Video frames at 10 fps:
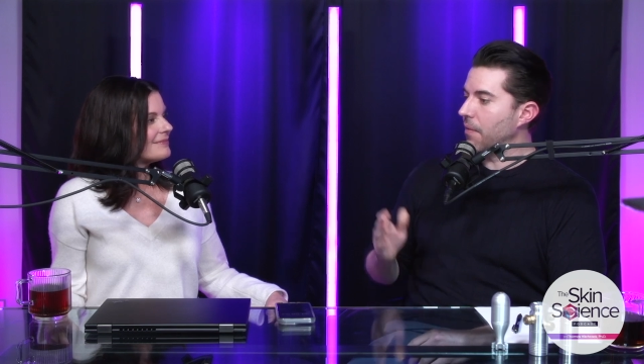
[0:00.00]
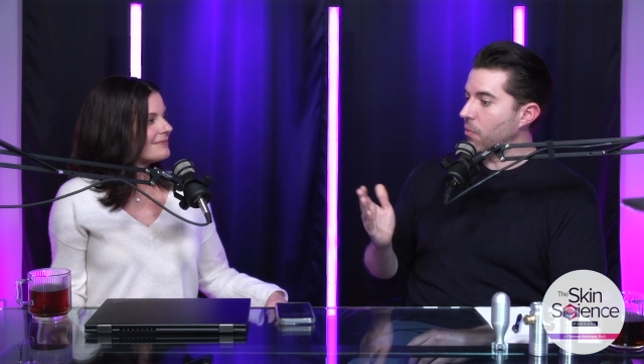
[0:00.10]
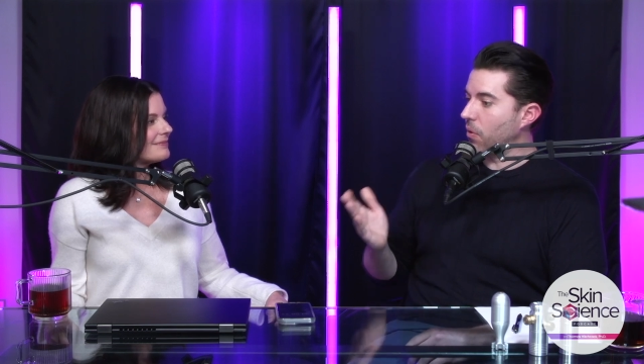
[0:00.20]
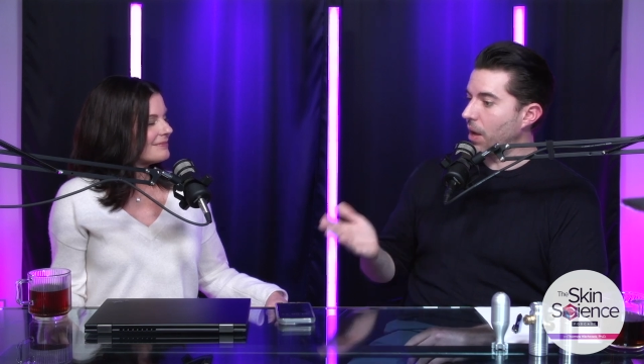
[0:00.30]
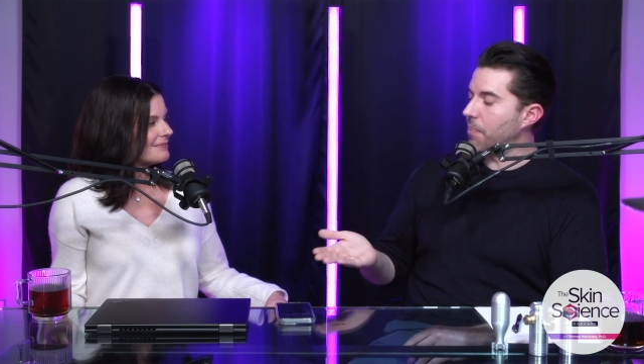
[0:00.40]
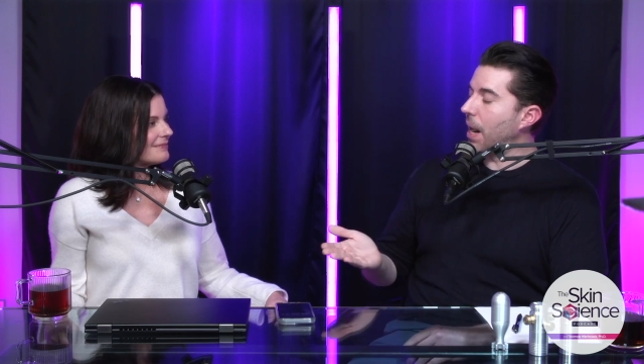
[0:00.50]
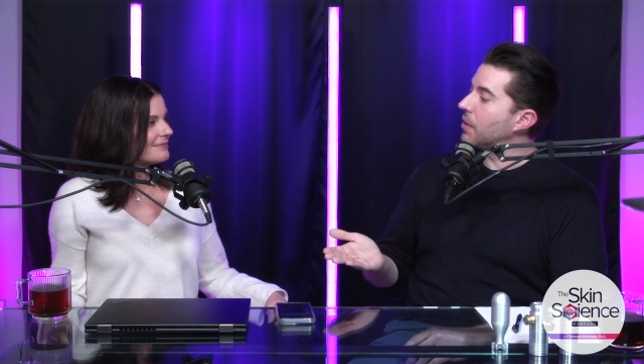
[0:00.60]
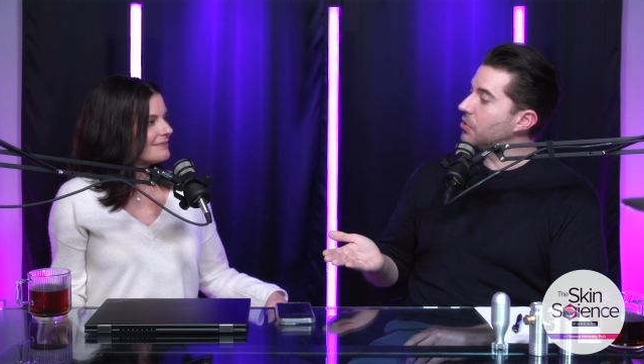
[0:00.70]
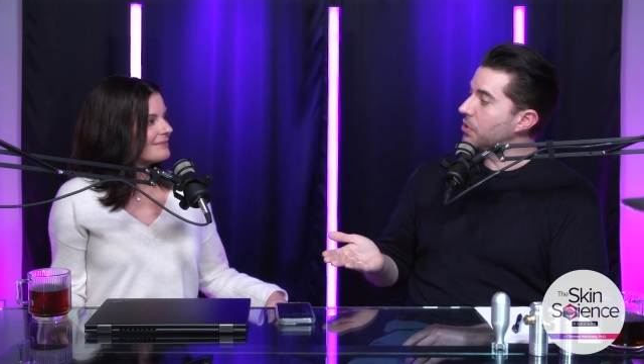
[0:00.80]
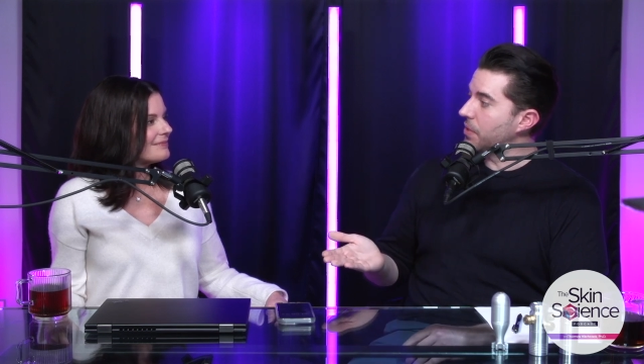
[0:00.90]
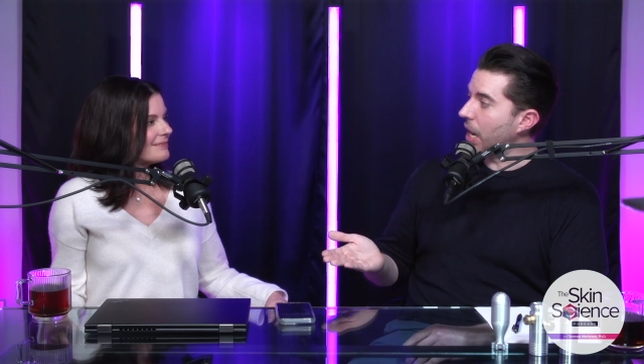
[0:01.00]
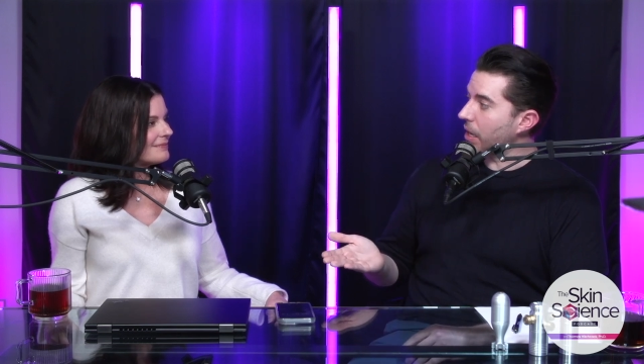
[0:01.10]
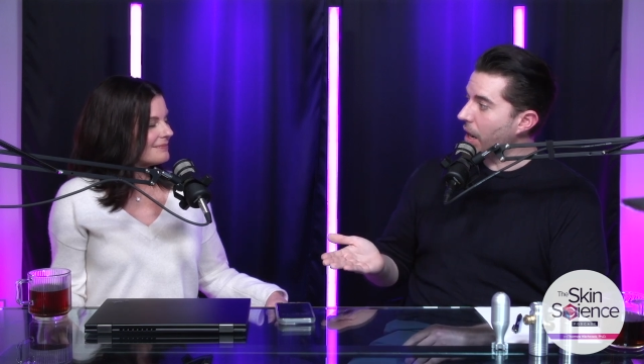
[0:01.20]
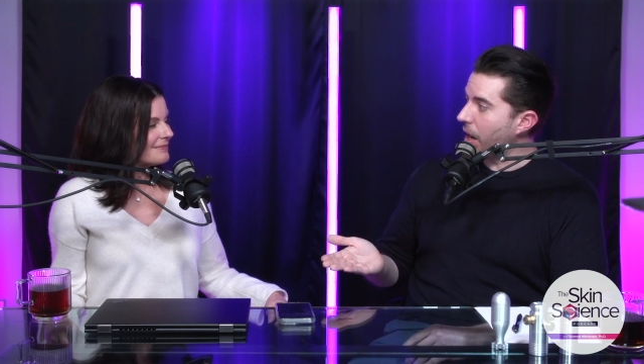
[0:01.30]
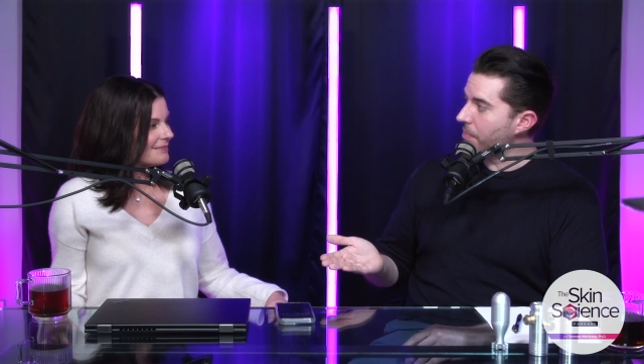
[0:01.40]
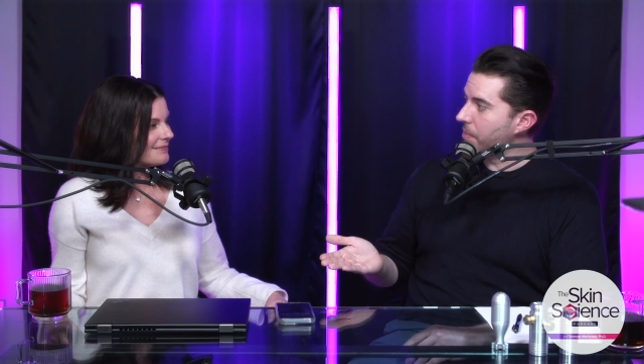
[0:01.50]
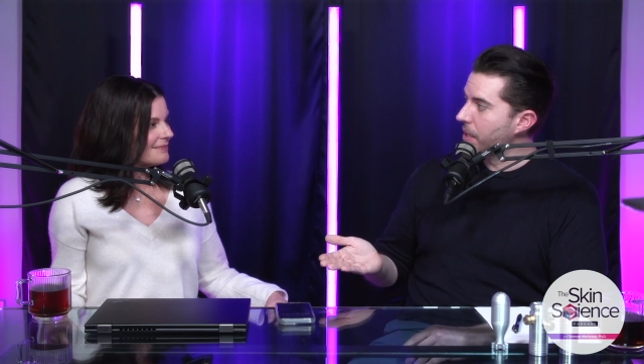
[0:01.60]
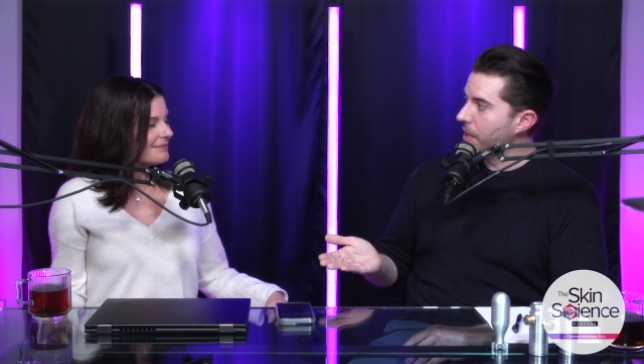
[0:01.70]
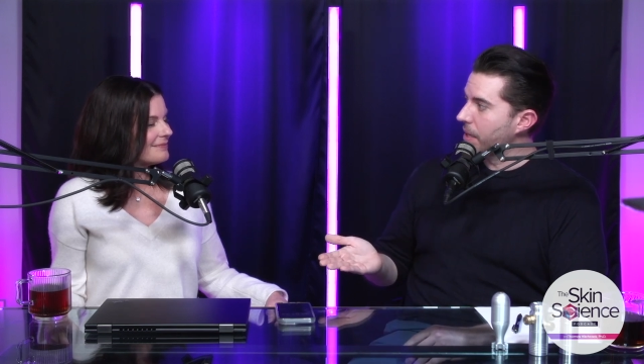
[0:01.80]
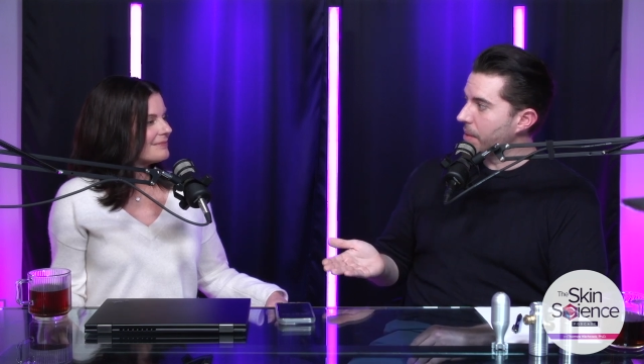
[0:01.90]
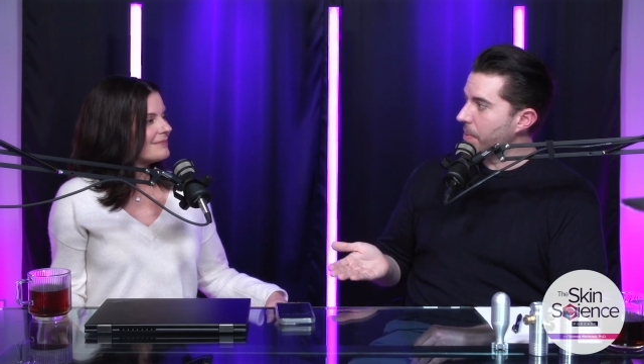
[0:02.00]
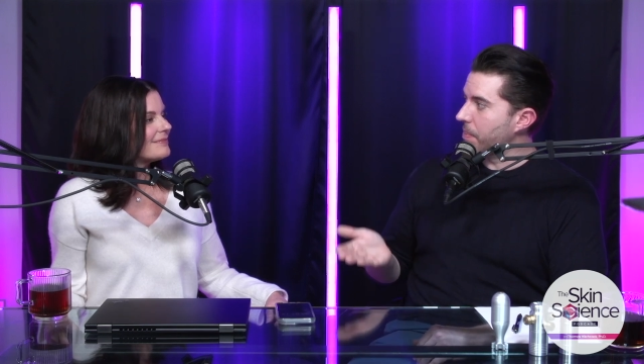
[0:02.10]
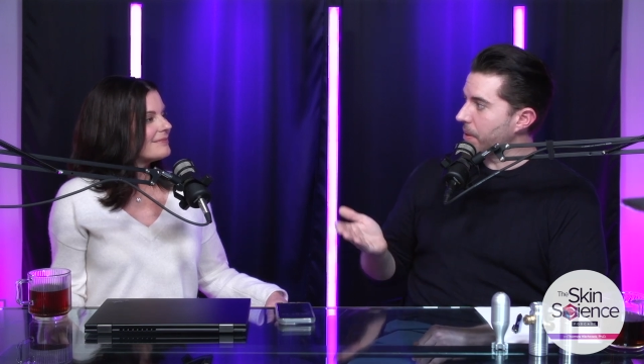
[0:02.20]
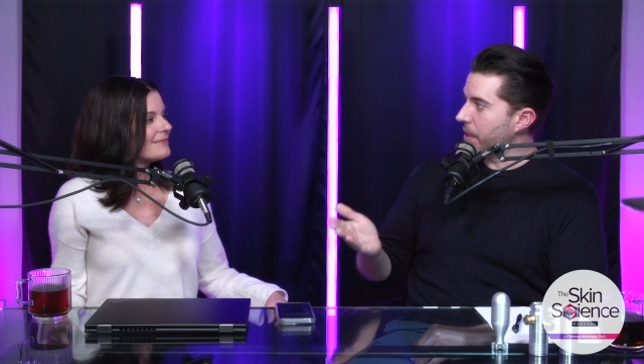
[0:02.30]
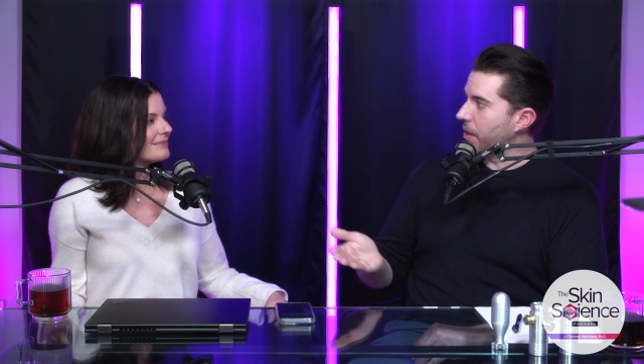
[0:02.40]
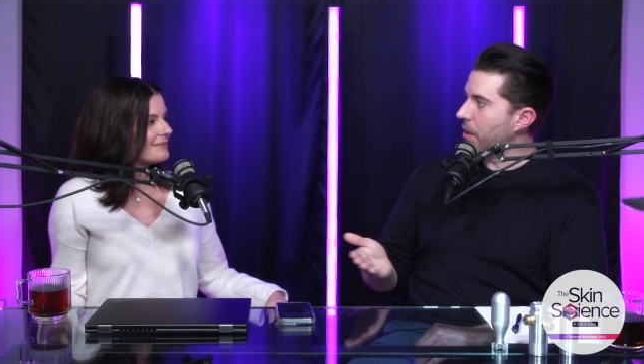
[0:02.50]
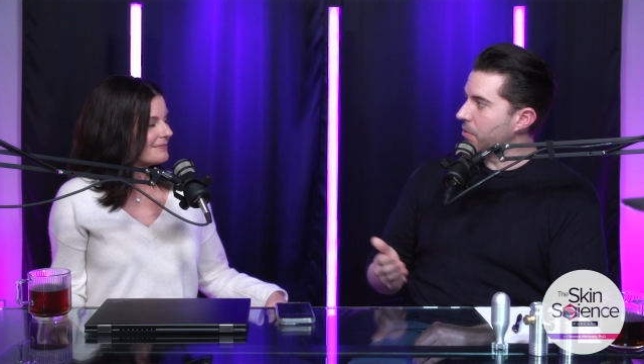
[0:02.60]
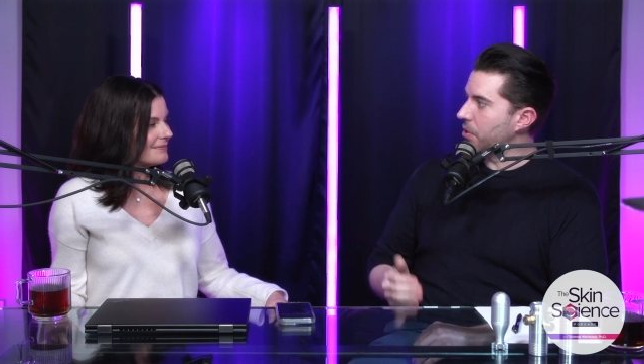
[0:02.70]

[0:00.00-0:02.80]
will have biojuve.com. that people can go